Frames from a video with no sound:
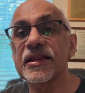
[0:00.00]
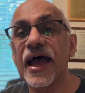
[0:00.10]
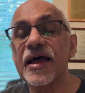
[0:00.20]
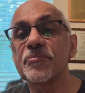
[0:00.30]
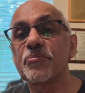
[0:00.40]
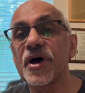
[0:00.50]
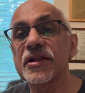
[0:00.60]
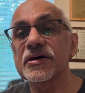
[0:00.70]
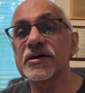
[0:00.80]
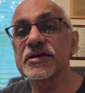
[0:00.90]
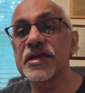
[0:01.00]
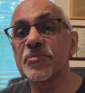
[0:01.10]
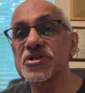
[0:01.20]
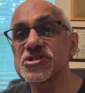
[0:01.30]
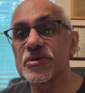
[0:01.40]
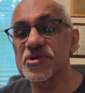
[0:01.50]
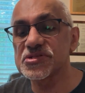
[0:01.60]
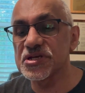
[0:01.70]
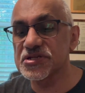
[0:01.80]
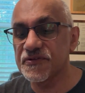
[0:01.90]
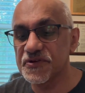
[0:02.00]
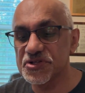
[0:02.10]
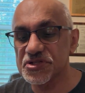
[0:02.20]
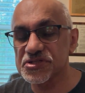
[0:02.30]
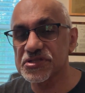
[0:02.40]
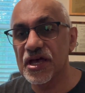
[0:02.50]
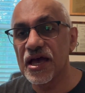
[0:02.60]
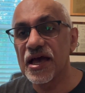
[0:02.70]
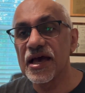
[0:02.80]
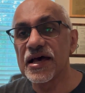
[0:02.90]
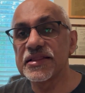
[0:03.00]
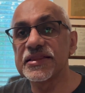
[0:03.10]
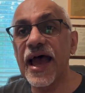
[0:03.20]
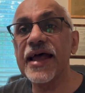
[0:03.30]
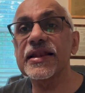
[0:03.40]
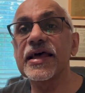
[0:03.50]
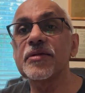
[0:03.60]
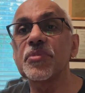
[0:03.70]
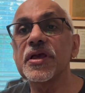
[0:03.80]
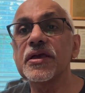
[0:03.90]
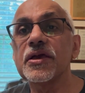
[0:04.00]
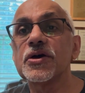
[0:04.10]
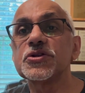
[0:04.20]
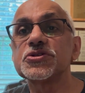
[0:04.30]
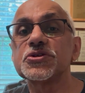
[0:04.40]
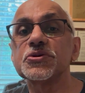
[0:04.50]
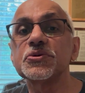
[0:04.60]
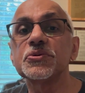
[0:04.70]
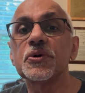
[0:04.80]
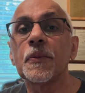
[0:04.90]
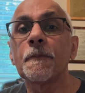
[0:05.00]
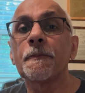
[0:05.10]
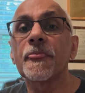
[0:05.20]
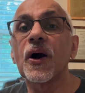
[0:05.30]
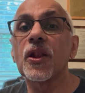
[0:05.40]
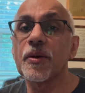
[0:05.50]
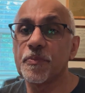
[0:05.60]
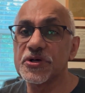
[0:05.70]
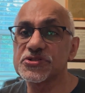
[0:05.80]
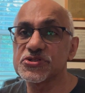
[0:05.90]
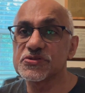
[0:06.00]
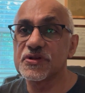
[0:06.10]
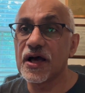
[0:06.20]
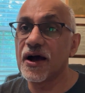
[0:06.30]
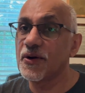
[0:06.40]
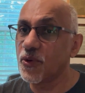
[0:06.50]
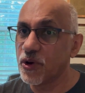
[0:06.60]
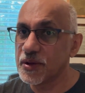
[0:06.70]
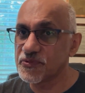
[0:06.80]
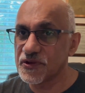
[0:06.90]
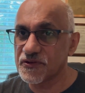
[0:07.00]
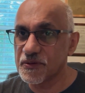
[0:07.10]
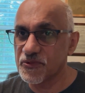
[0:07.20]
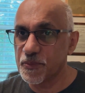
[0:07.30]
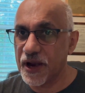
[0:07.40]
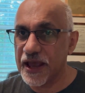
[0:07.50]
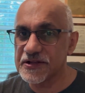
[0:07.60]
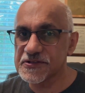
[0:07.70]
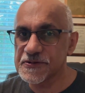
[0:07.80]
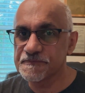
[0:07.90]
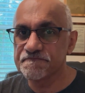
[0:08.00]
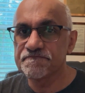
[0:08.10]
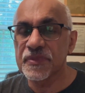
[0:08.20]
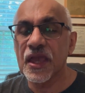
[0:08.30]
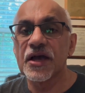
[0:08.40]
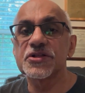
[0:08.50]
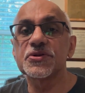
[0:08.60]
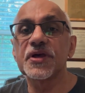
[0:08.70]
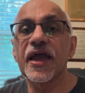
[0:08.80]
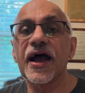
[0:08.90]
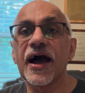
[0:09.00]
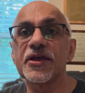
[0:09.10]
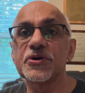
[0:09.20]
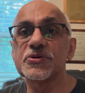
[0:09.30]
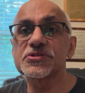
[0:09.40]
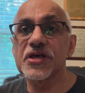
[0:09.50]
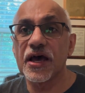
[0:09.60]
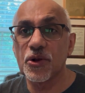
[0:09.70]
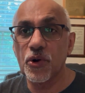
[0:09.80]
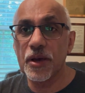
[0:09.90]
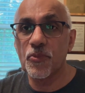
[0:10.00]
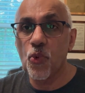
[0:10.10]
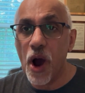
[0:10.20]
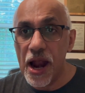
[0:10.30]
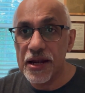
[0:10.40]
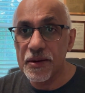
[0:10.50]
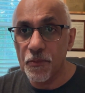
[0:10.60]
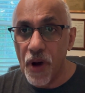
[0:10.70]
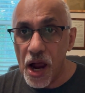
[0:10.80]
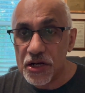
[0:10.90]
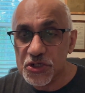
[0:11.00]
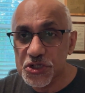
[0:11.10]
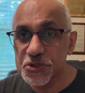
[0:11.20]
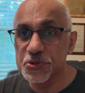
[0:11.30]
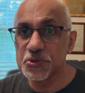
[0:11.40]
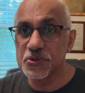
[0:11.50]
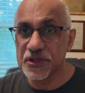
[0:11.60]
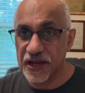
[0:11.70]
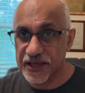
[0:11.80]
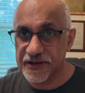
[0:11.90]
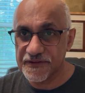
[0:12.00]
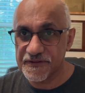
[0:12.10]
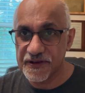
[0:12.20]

had better image stabilization features. That led me to Olympus, now OM Systems brand. Today I use an OM1 Mark II, the latest